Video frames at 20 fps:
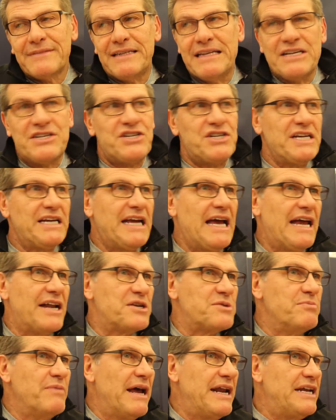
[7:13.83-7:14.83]
did she get
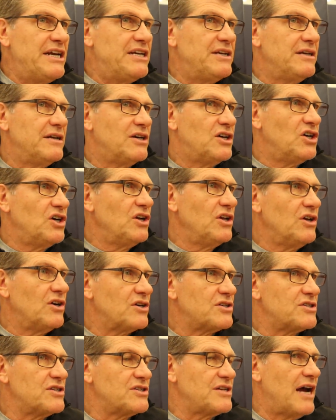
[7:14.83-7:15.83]
as many good
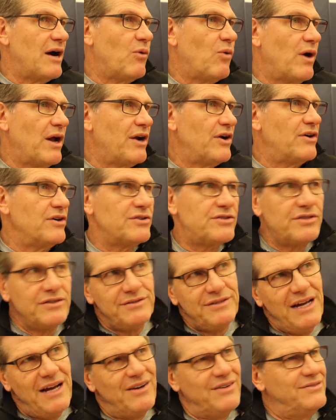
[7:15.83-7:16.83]
looks as I wanted her to?
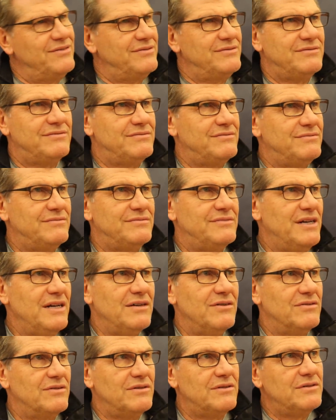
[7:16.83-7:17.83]
No,
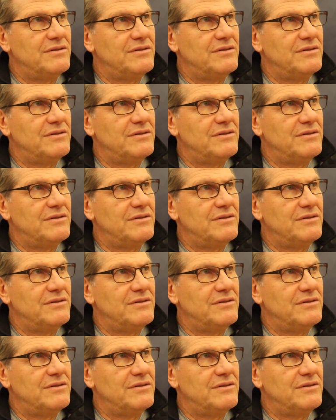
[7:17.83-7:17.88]
no.